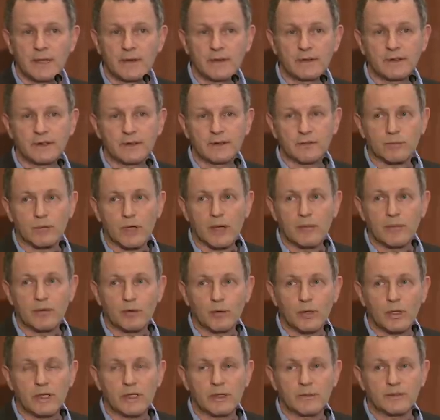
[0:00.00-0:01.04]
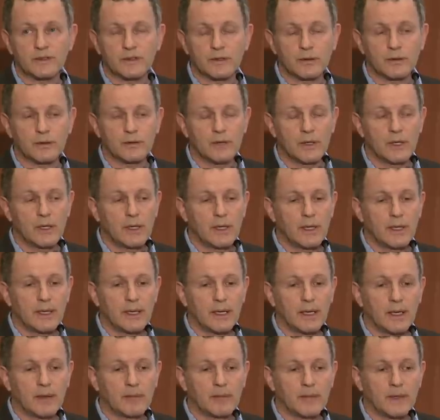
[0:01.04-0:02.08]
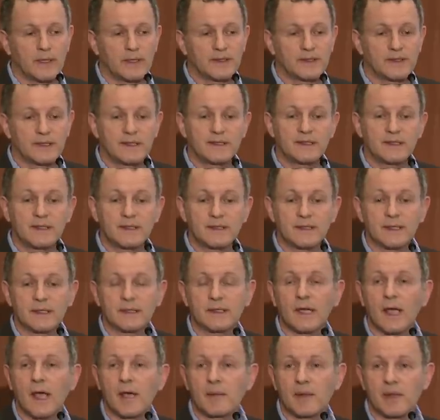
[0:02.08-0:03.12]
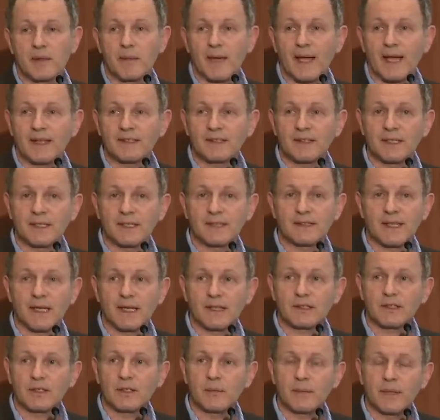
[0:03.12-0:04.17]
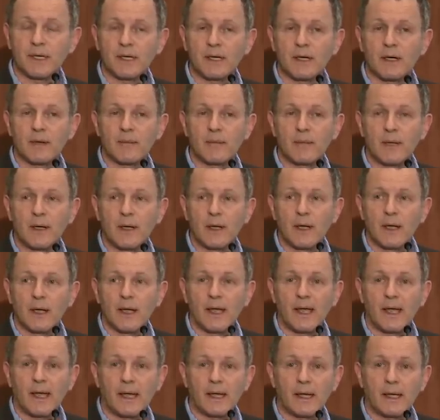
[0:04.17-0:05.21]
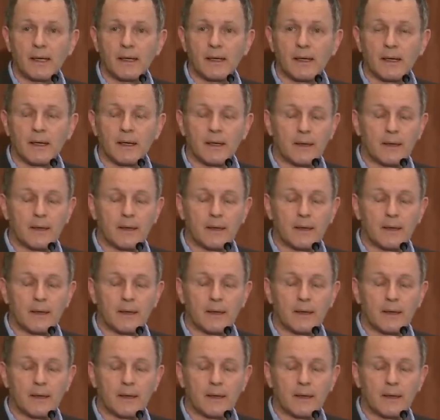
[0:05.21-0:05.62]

This is Robin Williams, who since his untimely passing has actually become a